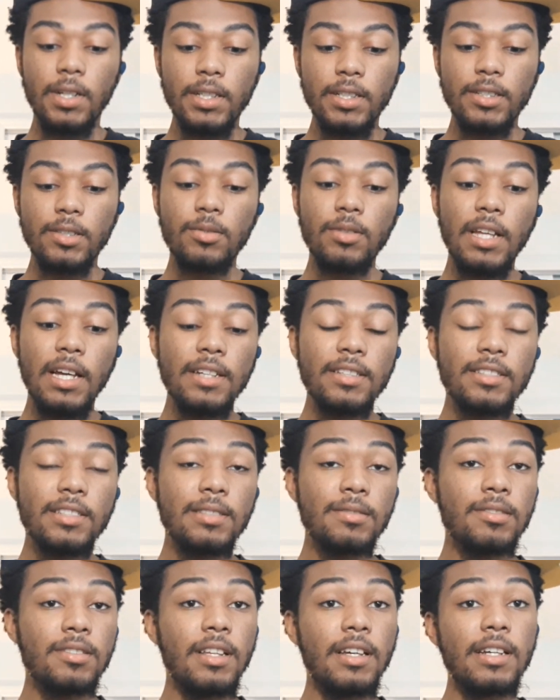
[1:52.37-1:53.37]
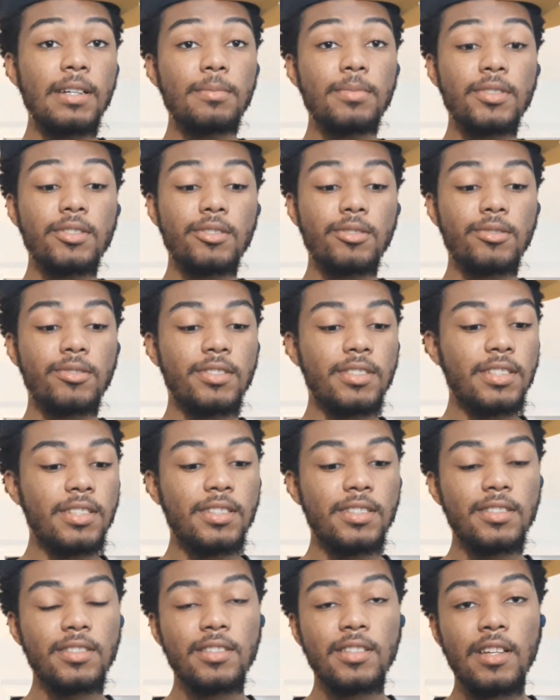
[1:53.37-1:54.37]
ain't gonna lie, I skipped like episode
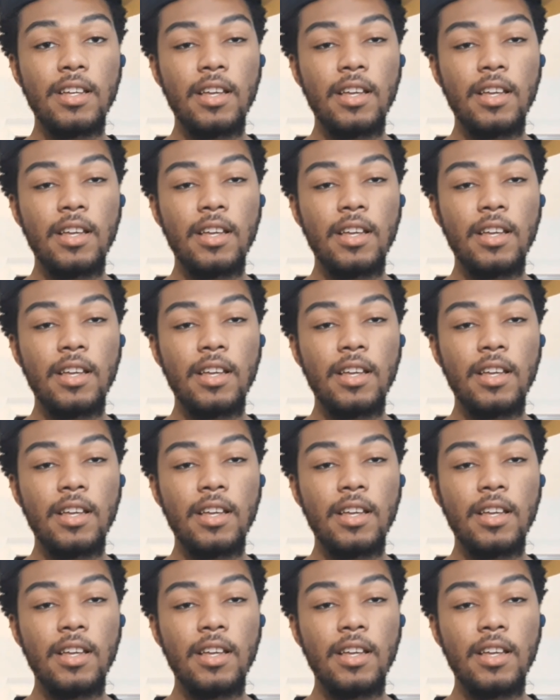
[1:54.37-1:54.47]
six.